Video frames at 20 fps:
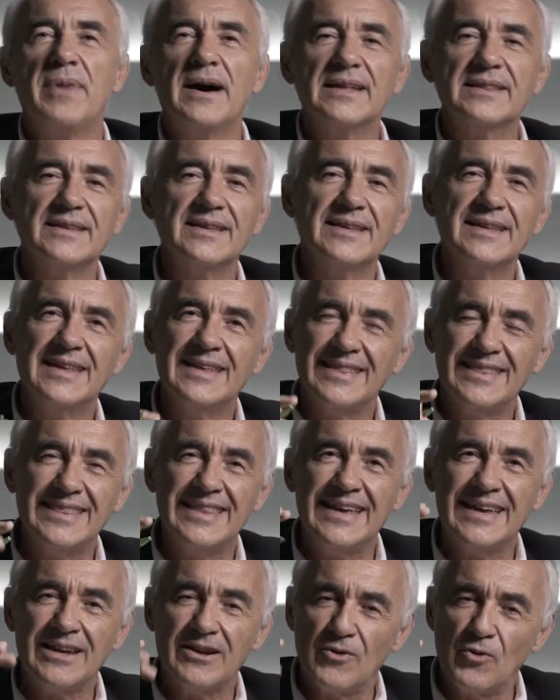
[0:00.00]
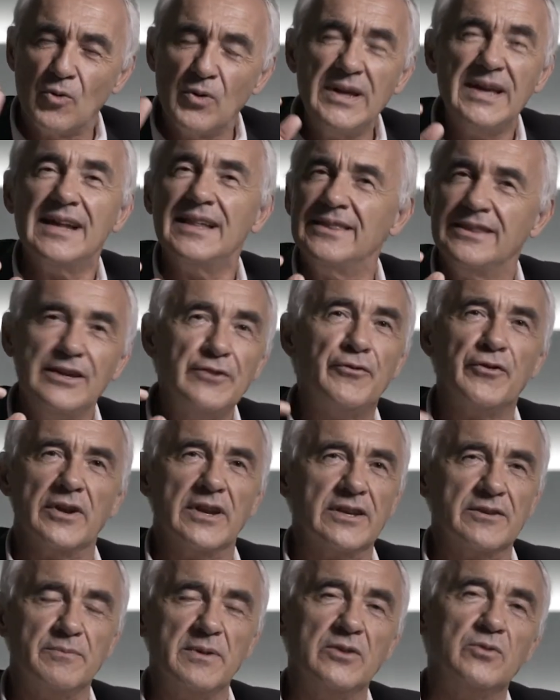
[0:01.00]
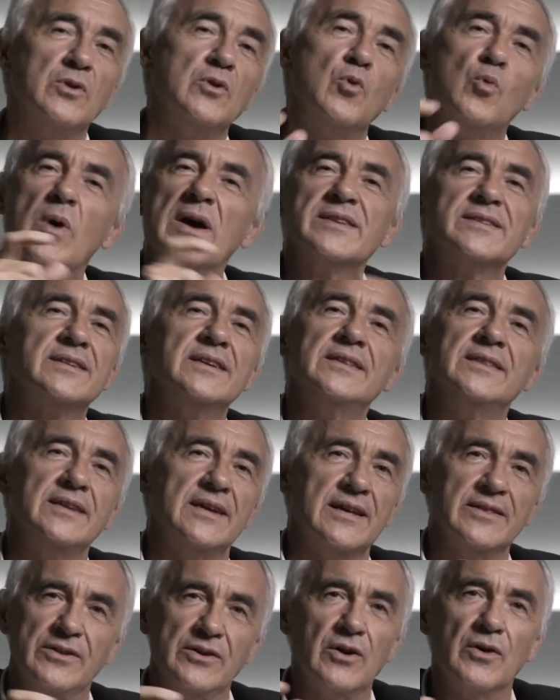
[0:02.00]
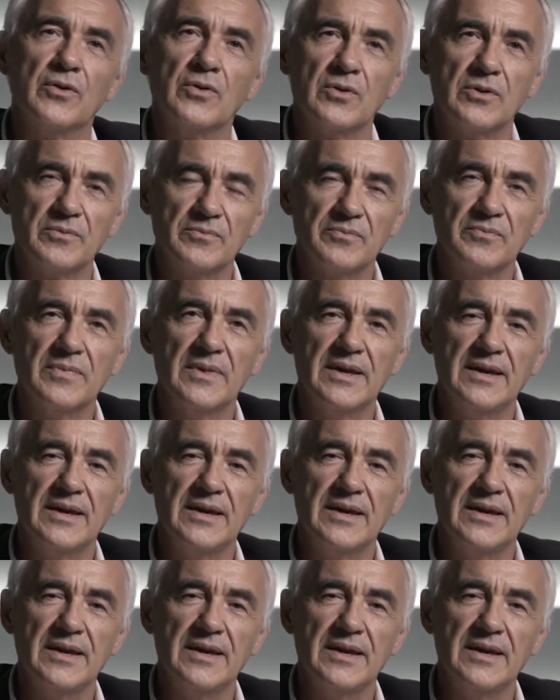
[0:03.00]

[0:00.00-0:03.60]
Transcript: But the real difference between one city and the other